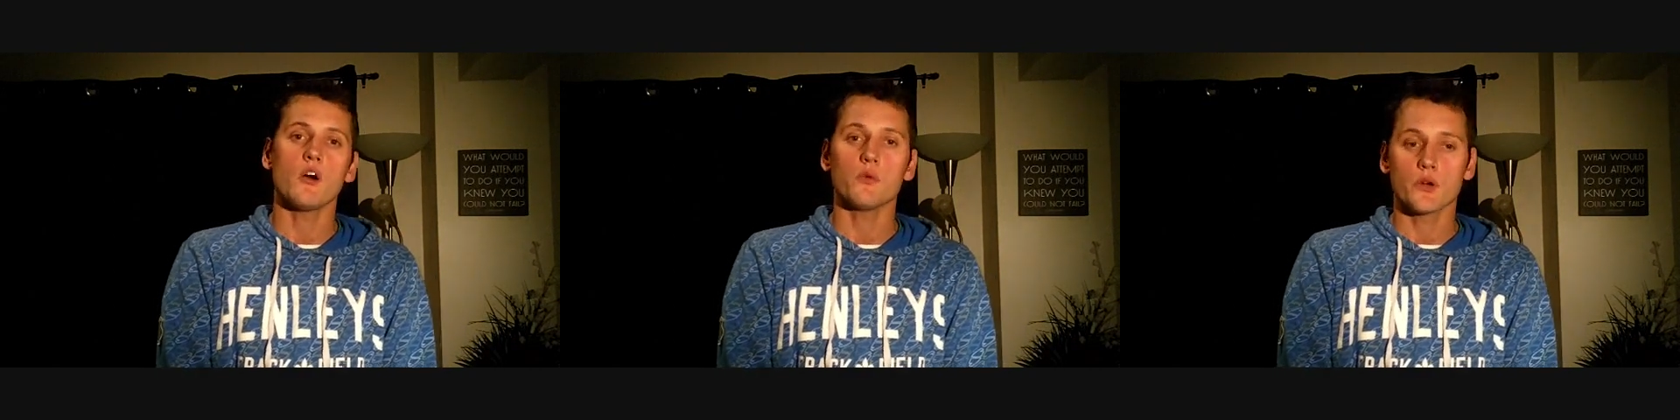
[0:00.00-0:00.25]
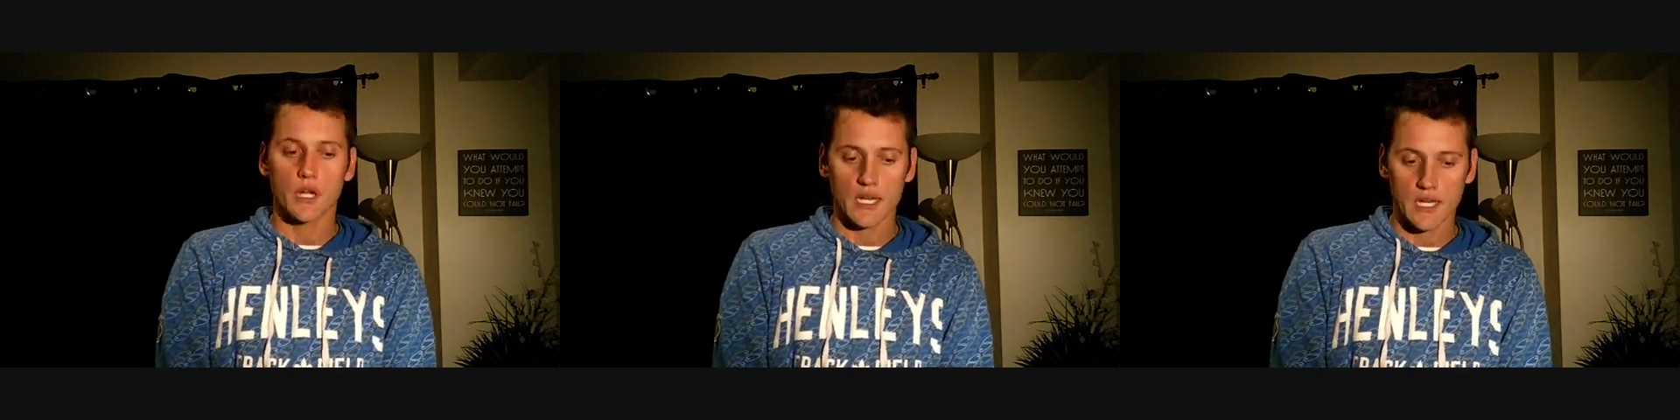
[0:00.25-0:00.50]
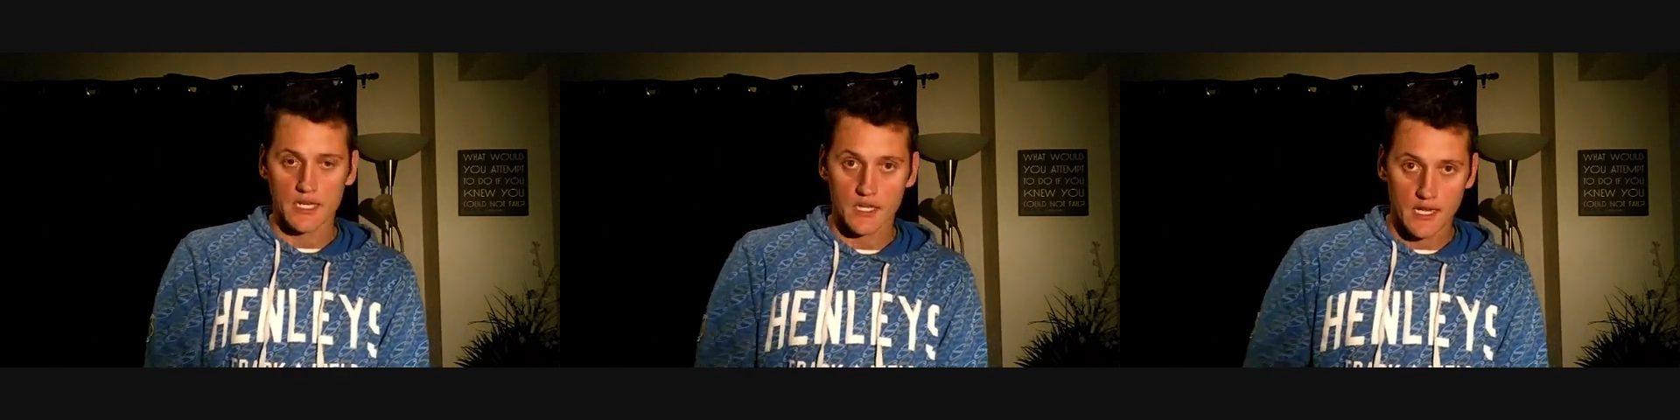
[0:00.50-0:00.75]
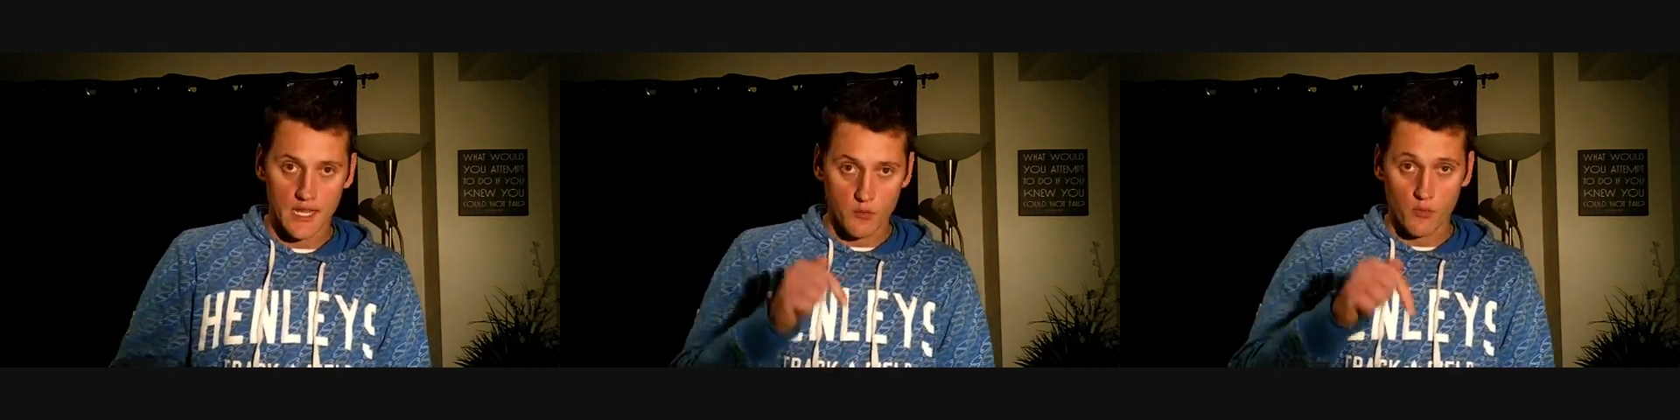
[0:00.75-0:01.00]
I'll put a
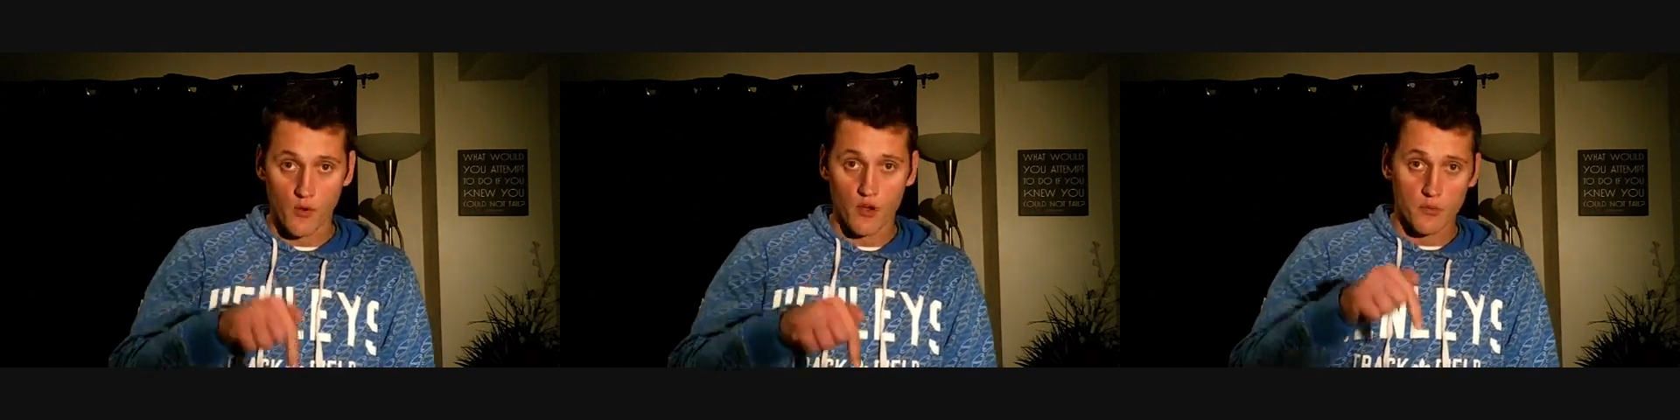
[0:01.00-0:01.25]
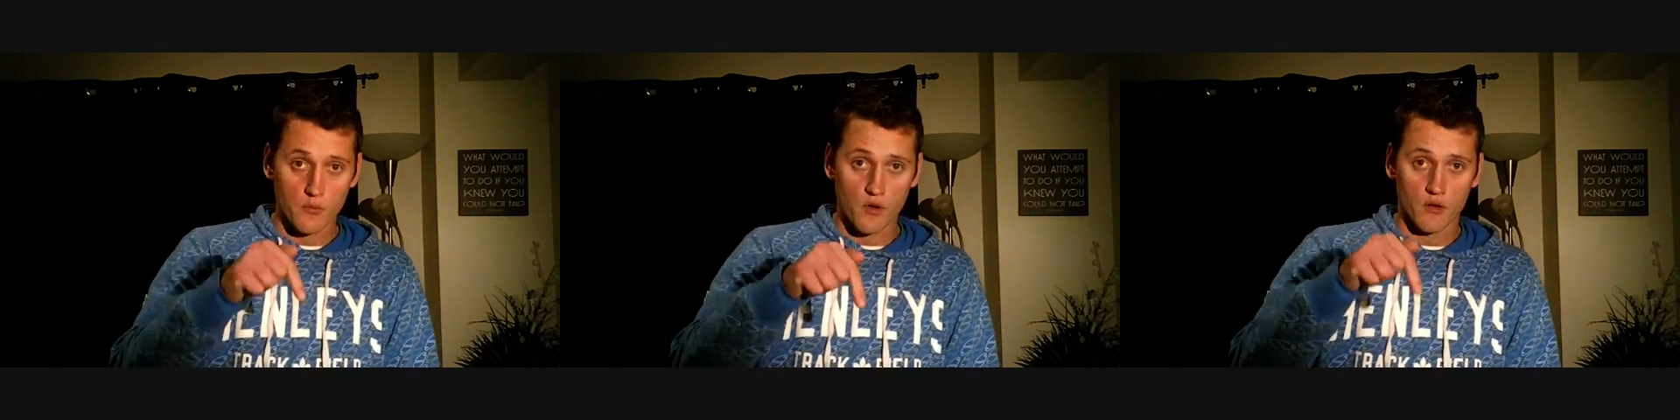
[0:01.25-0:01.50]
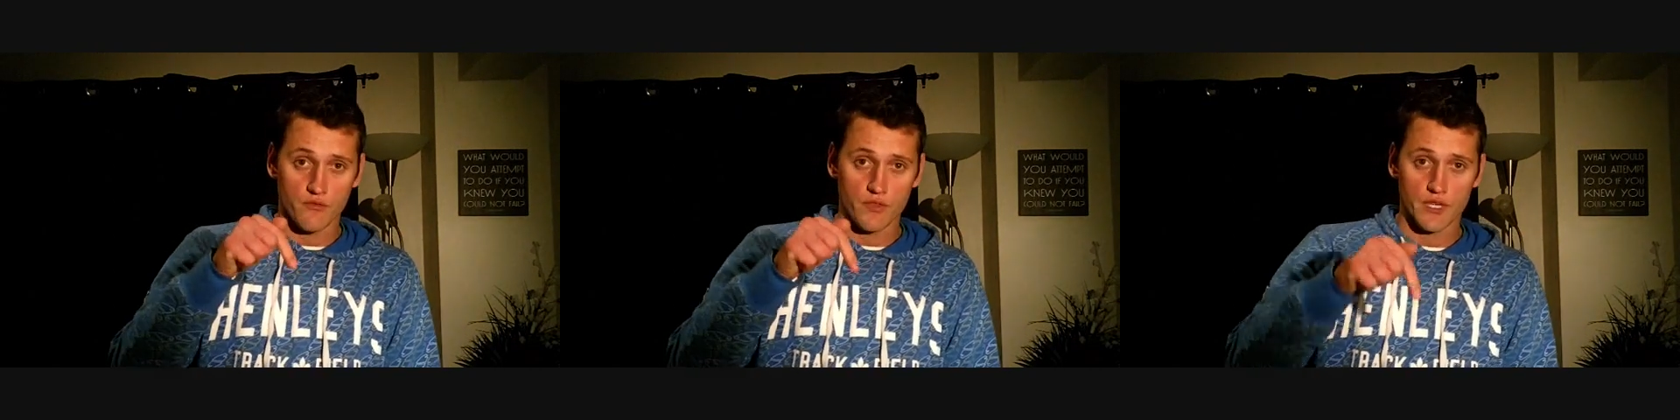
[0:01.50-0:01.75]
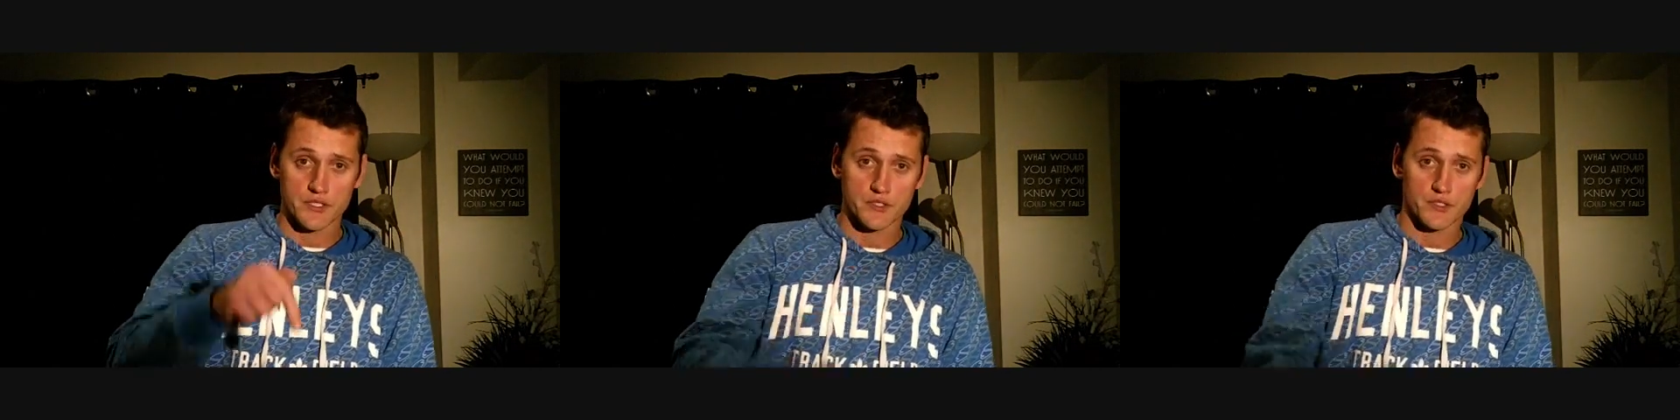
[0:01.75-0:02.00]
link at the bottom of
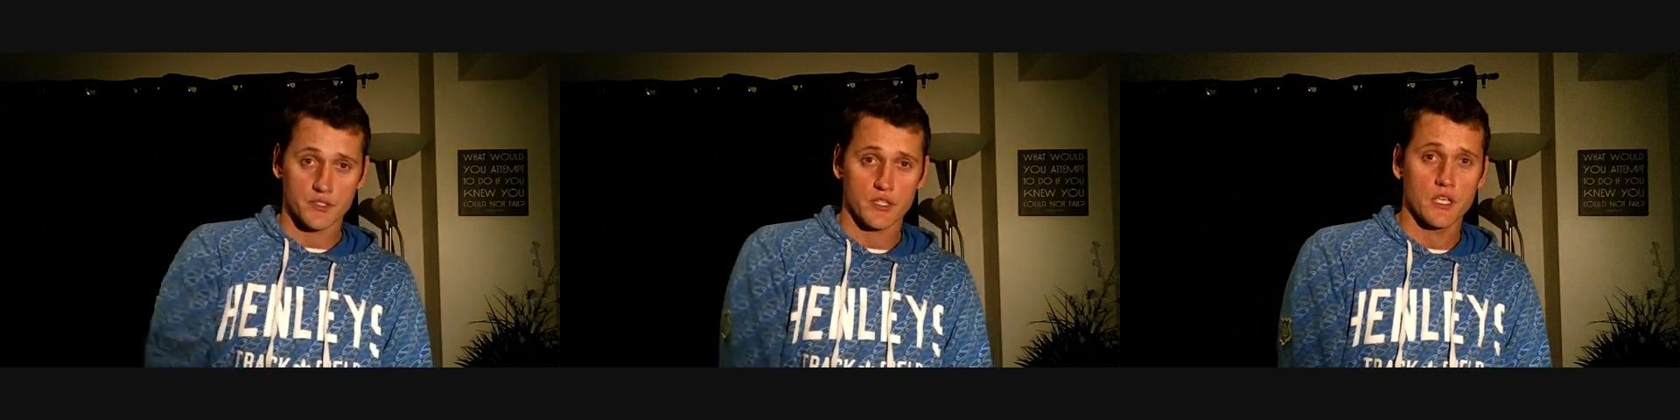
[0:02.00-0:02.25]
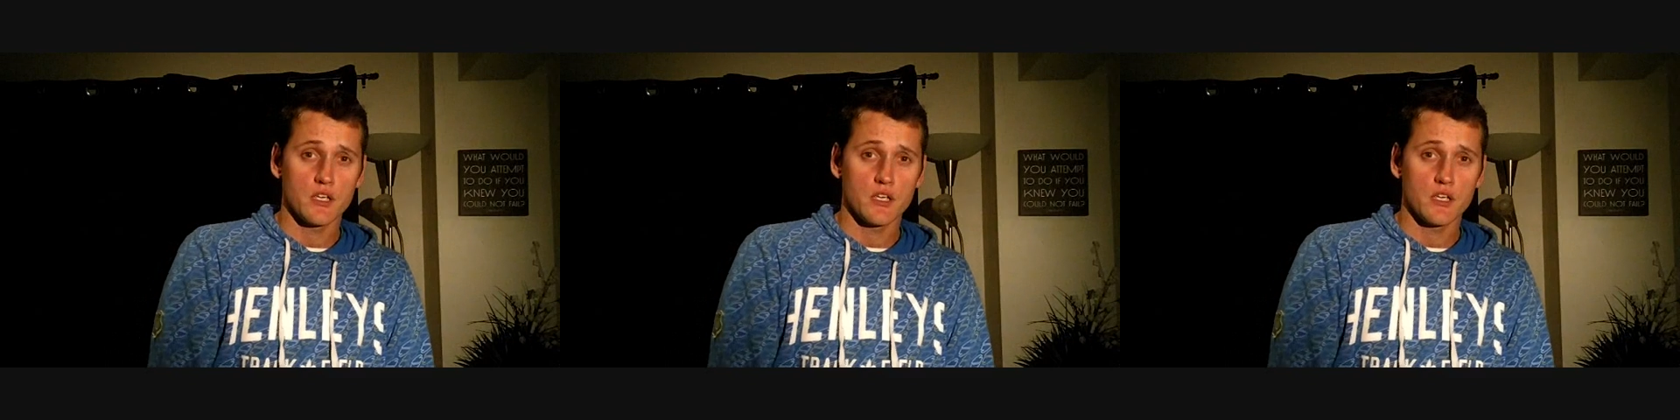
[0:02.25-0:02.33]
this